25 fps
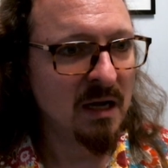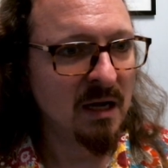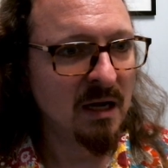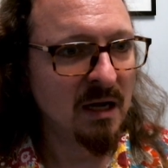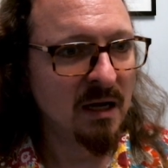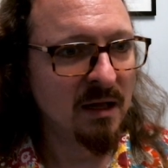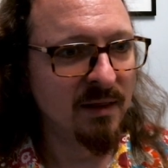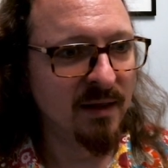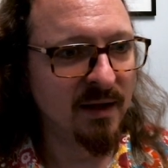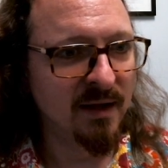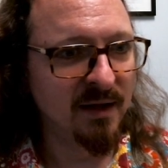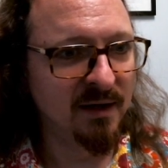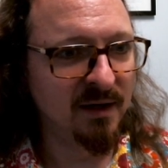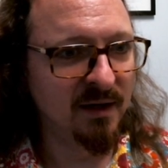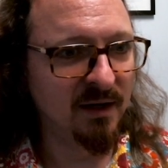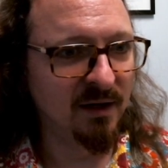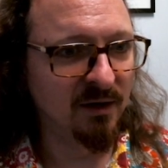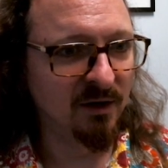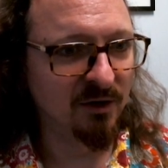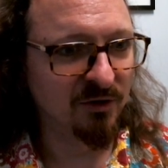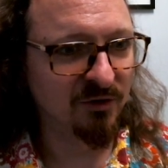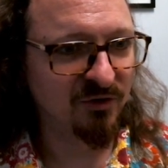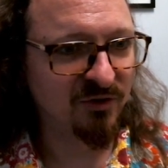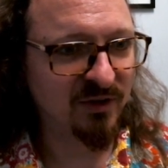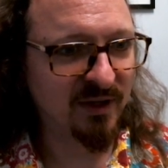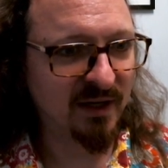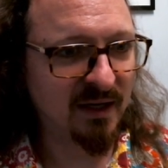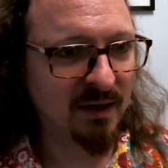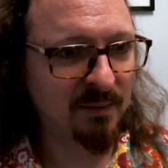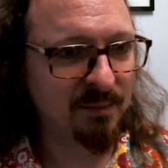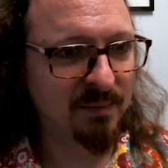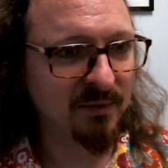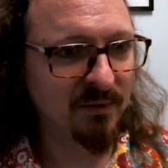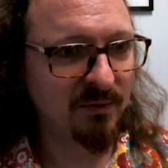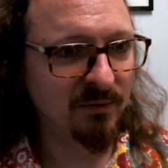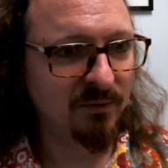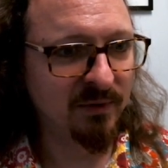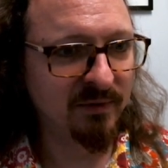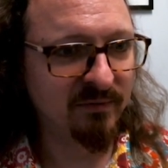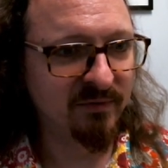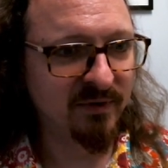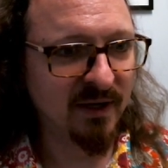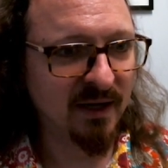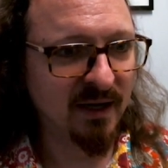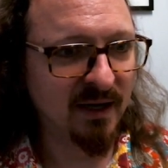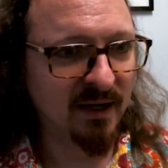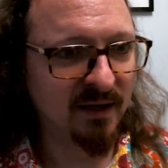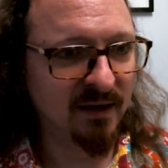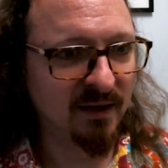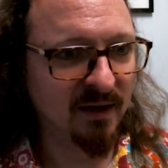Then in our setup, we've
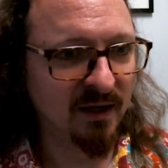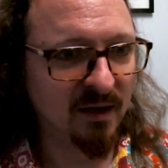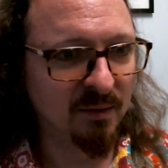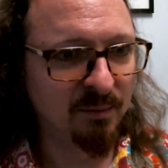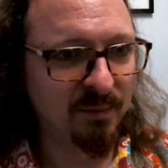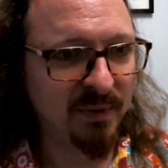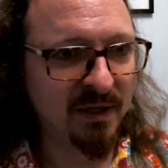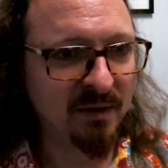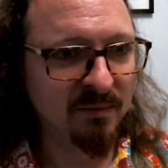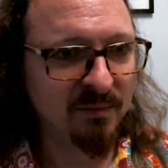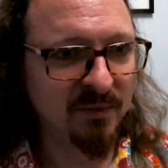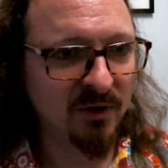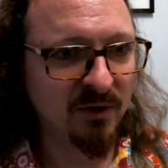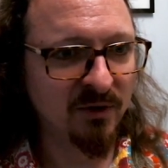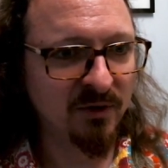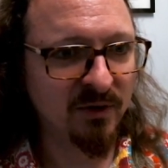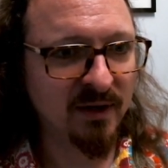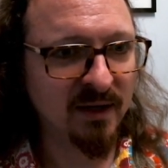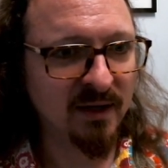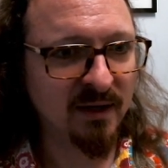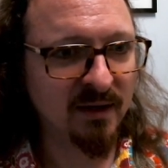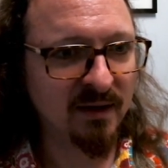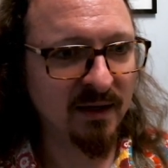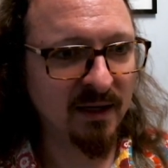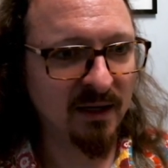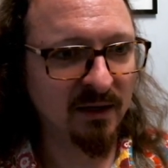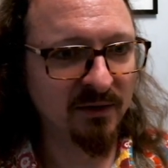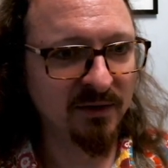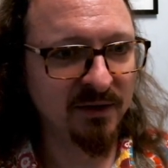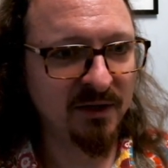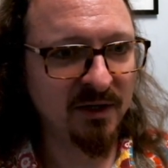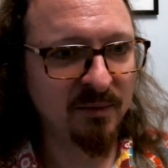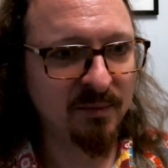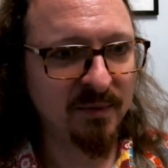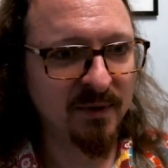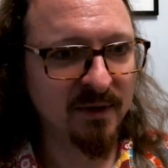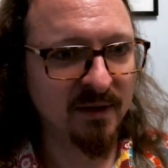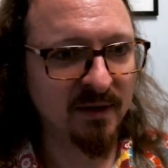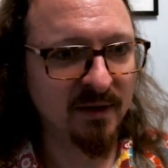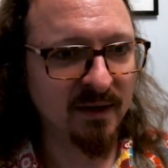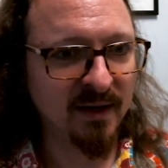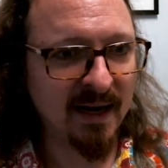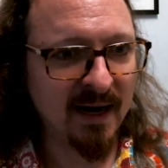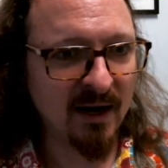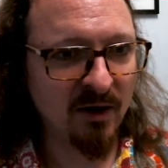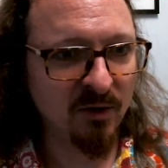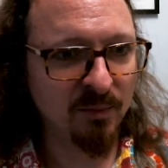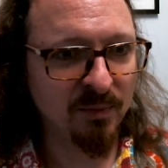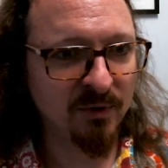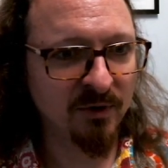got pin mode, LED pin
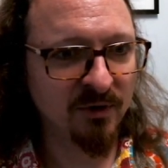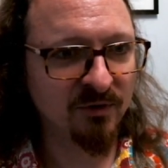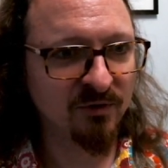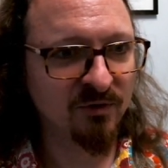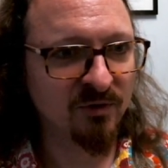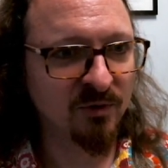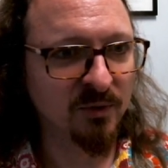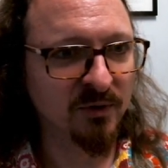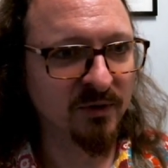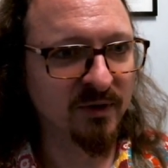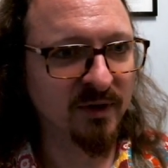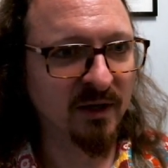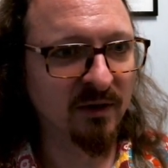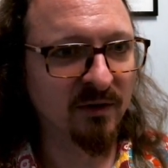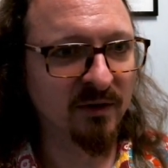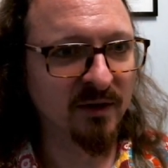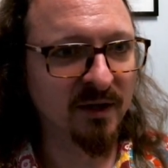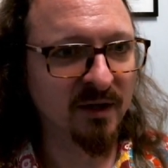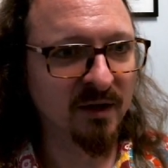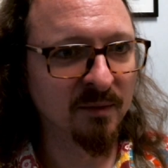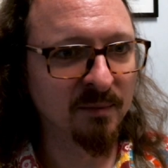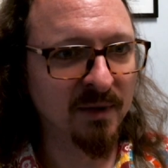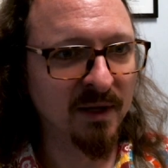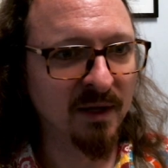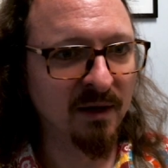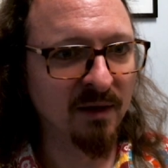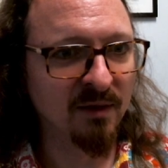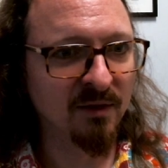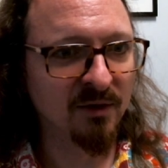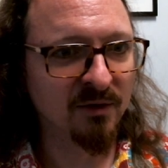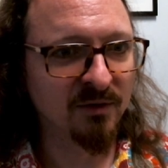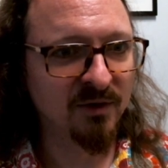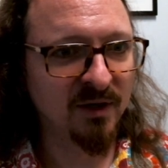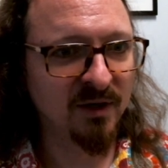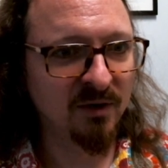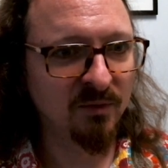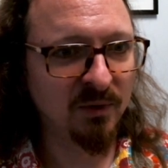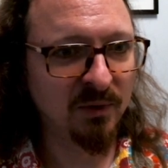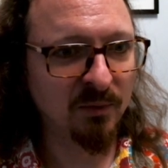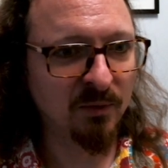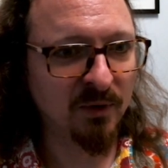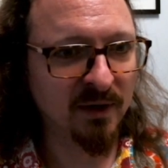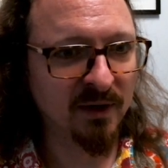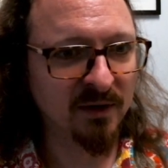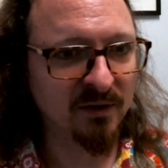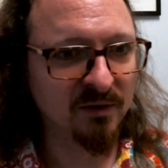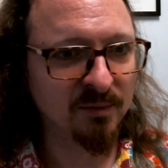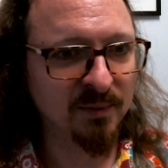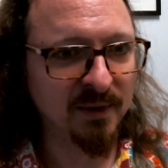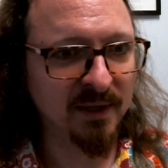output, so we're telling pin 13 we want
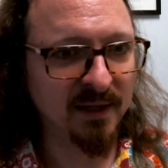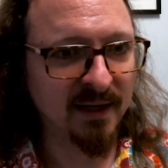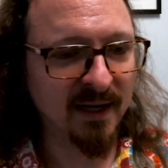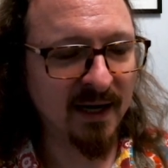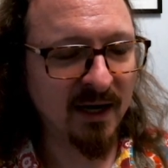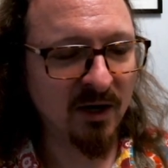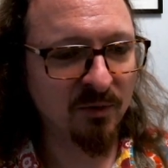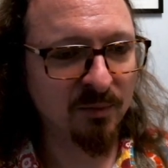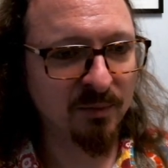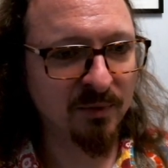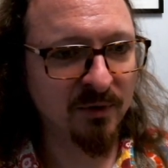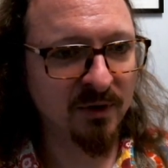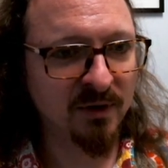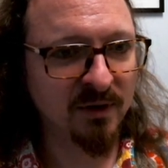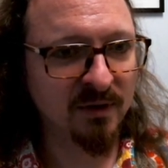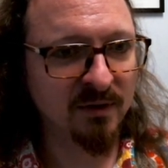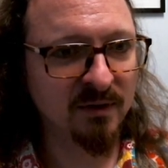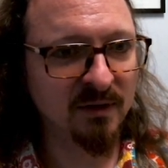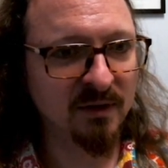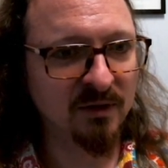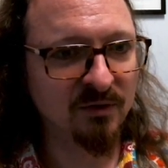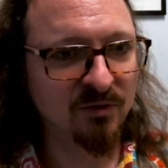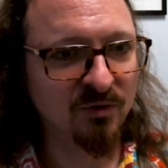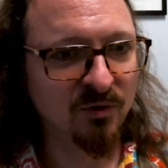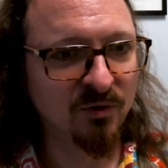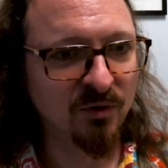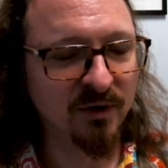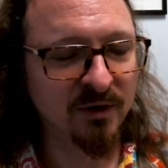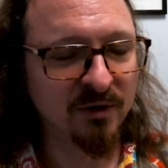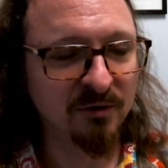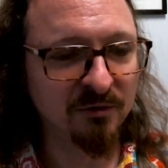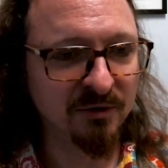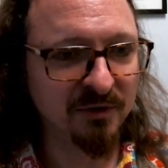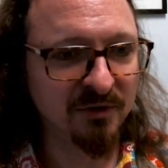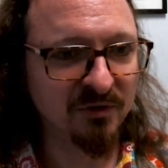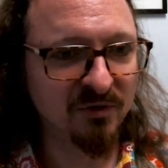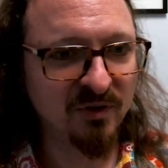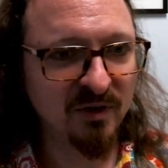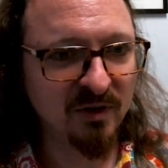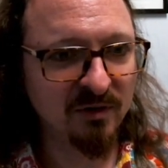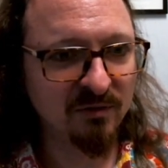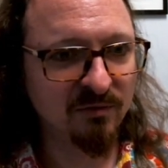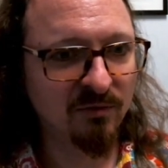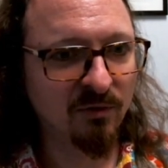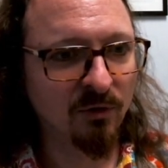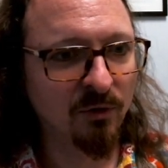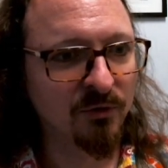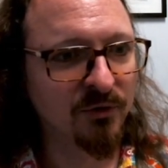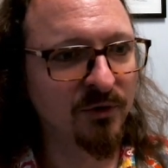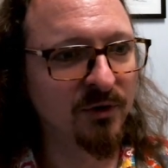it to be an output. It's going to receive
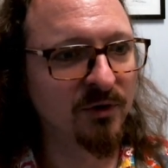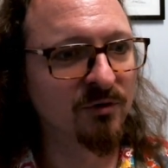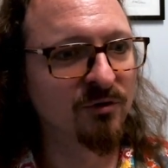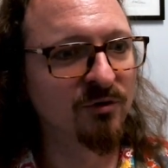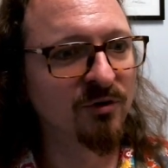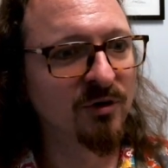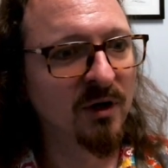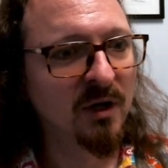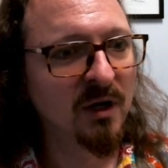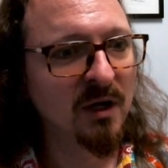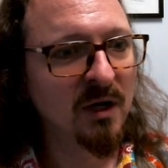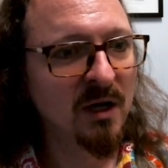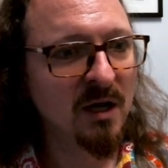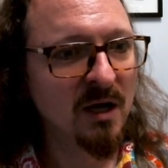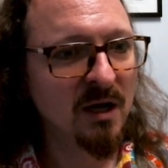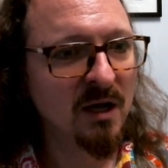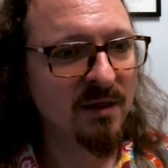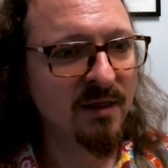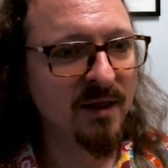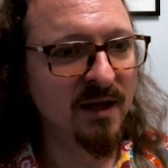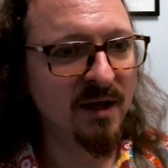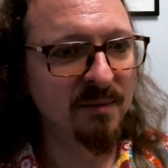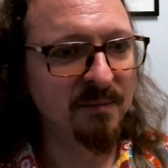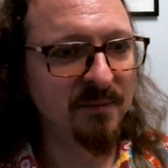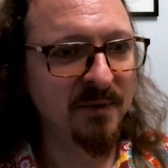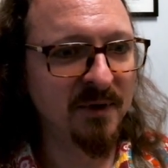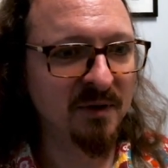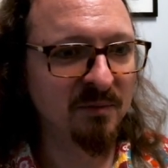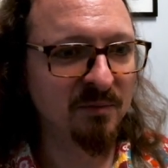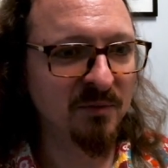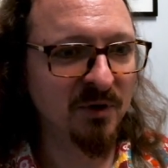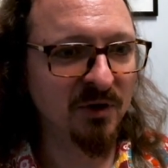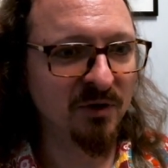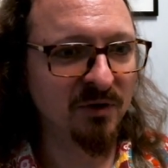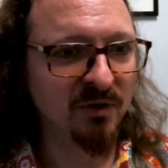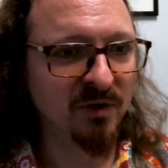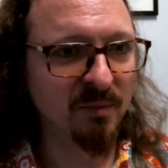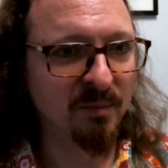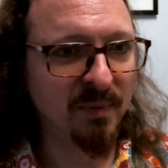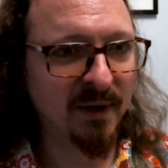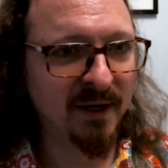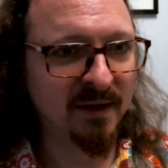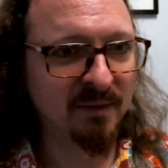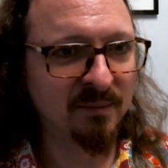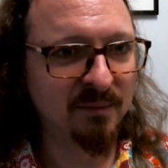voltage. Then pin mode, the button